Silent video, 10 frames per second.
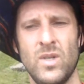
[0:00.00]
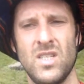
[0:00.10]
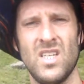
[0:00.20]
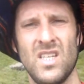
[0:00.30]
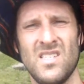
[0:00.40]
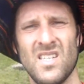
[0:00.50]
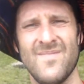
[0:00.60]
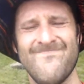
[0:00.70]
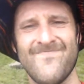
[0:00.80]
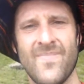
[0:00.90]
which is
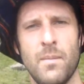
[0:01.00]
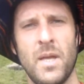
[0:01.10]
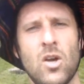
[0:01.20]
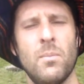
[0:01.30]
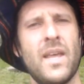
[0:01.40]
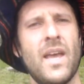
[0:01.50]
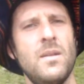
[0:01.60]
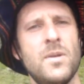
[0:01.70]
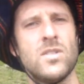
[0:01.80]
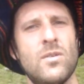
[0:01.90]
a bit
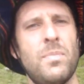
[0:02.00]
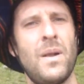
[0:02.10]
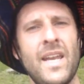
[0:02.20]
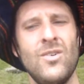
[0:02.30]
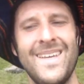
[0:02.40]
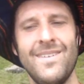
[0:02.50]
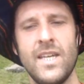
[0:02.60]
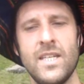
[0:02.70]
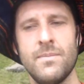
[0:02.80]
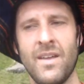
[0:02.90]
complicated because I was planning on
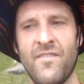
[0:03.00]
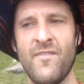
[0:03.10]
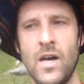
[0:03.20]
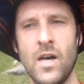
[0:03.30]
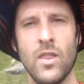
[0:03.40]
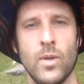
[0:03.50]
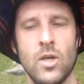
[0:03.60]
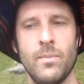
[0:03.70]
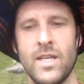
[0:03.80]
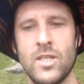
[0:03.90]
giving it to my father when
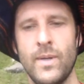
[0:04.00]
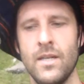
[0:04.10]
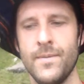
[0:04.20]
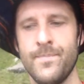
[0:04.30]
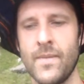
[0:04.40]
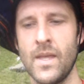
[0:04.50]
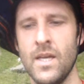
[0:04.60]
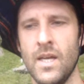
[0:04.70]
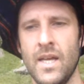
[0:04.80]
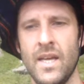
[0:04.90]
I got back to England.
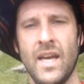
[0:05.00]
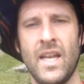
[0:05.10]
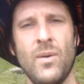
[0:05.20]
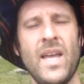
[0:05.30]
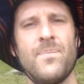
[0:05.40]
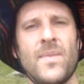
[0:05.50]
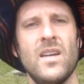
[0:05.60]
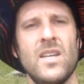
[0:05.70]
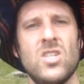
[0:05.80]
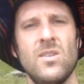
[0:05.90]
Anyway,
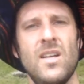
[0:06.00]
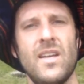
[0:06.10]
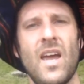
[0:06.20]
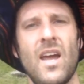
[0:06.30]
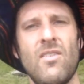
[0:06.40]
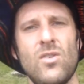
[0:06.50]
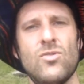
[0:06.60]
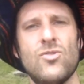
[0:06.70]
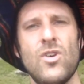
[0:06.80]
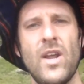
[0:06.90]
I shall carry
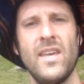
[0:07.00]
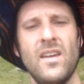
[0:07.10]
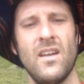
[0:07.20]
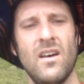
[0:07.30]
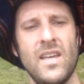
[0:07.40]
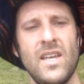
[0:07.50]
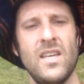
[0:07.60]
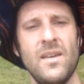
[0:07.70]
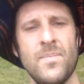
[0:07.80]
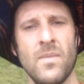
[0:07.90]
on trekking and
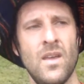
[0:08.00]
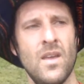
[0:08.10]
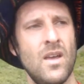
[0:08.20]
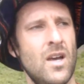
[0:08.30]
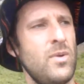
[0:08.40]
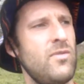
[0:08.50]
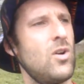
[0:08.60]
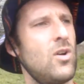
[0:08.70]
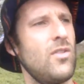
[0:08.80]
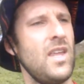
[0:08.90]
hiking. We've
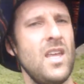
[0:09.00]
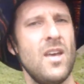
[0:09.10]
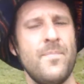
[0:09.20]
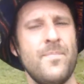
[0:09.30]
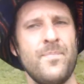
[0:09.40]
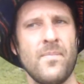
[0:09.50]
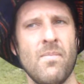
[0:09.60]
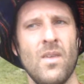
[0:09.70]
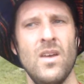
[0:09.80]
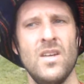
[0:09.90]
got the
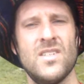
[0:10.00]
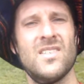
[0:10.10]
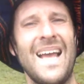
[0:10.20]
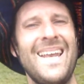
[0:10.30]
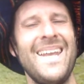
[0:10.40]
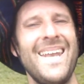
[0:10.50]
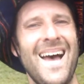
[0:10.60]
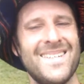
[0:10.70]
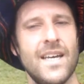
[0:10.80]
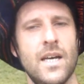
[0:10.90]

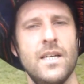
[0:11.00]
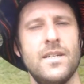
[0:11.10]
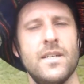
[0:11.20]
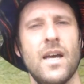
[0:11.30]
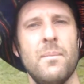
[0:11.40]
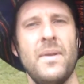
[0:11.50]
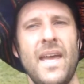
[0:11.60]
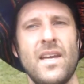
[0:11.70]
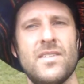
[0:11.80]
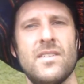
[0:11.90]
Scalinata to come
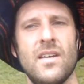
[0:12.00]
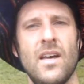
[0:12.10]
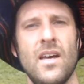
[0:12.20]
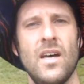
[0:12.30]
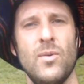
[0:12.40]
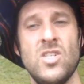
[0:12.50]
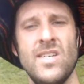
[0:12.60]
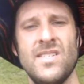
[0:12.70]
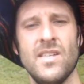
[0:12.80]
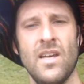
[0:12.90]
next,
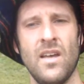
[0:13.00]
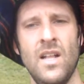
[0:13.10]
which is